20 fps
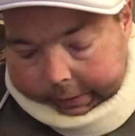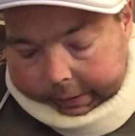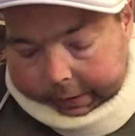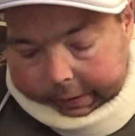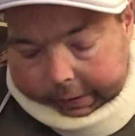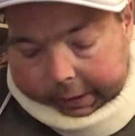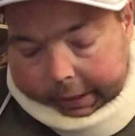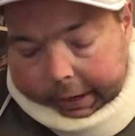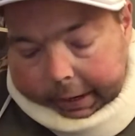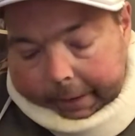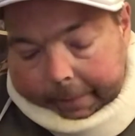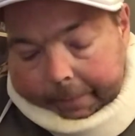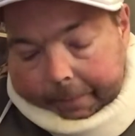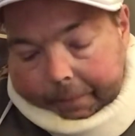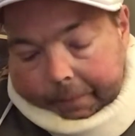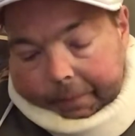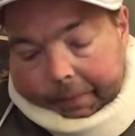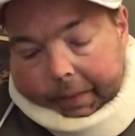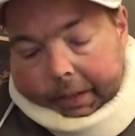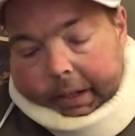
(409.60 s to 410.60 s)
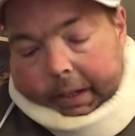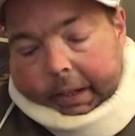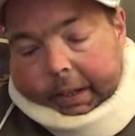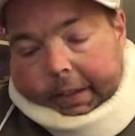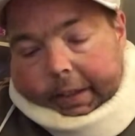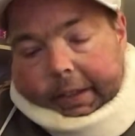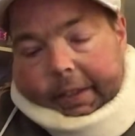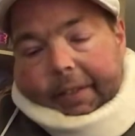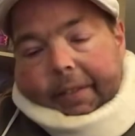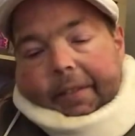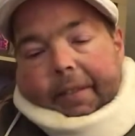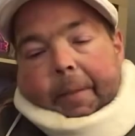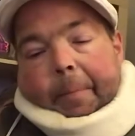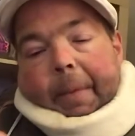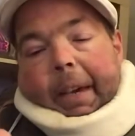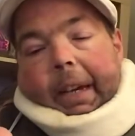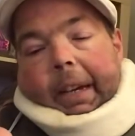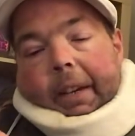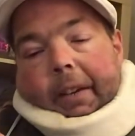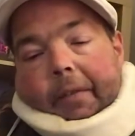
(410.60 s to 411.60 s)
Okay, this is the
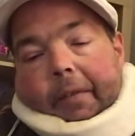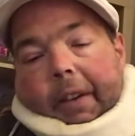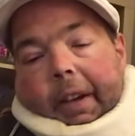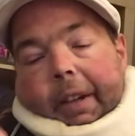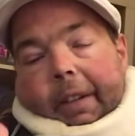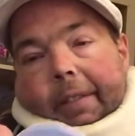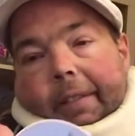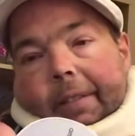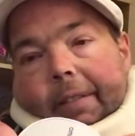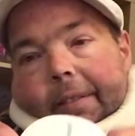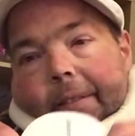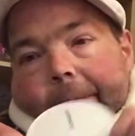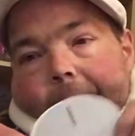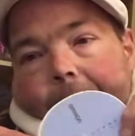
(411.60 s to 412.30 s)
main device.